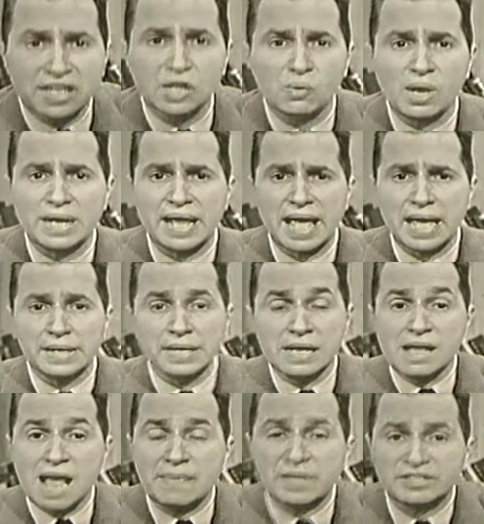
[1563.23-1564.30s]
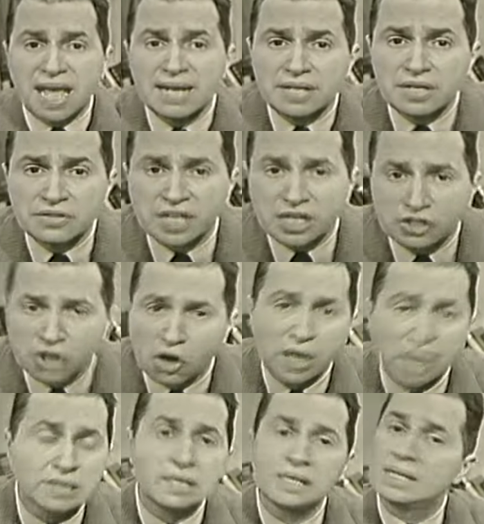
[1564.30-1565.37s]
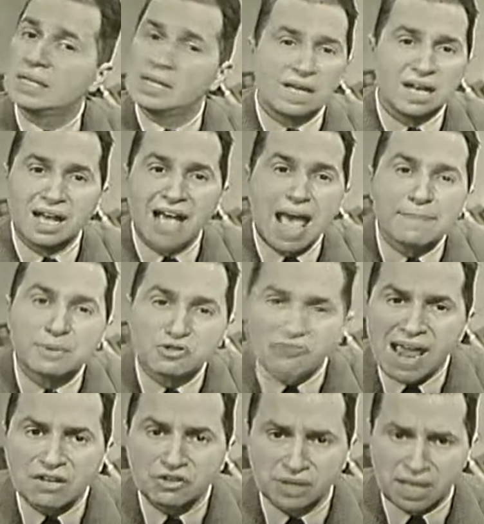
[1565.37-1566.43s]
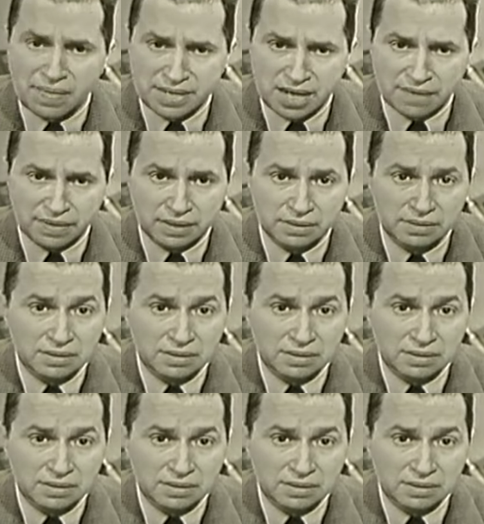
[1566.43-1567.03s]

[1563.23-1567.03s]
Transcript: on the one hand and the tendency towards uh, abstraction on the other.